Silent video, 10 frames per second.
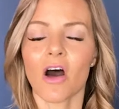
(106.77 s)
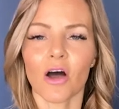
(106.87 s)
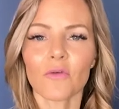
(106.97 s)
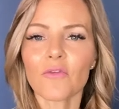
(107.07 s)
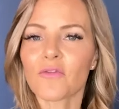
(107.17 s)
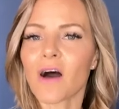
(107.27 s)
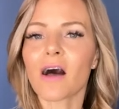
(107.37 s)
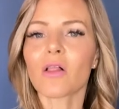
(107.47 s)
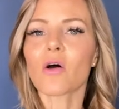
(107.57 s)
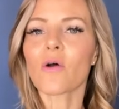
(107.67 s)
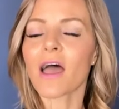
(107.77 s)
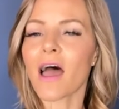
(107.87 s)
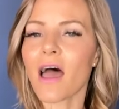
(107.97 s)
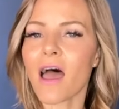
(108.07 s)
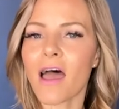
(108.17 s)
unfollow
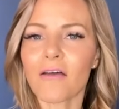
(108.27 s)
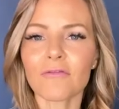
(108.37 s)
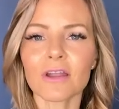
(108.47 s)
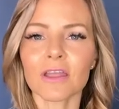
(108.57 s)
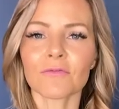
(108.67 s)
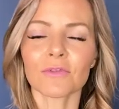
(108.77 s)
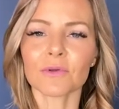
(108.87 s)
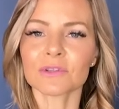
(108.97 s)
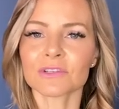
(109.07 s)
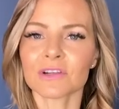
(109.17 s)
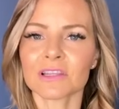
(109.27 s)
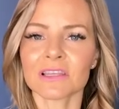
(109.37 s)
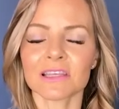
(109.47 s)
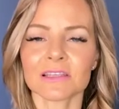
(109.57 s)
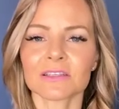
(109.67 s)
every influencer in the
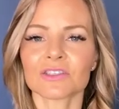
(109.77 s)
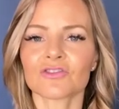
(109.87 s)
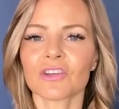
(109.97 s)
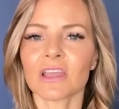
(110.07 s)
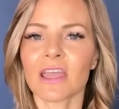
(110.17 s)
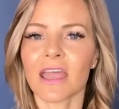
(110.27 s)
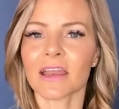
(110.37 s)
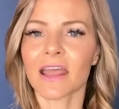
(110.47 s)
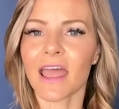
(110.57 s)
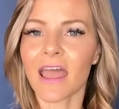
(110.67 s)
industry and